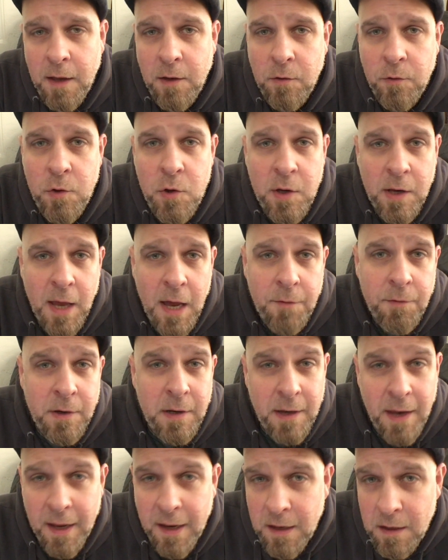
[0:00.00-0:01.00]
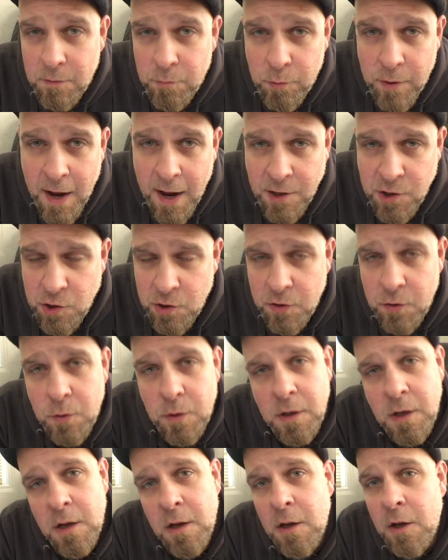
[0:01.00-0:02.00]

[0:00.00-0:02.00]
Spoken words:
You can have a negative reaction to it,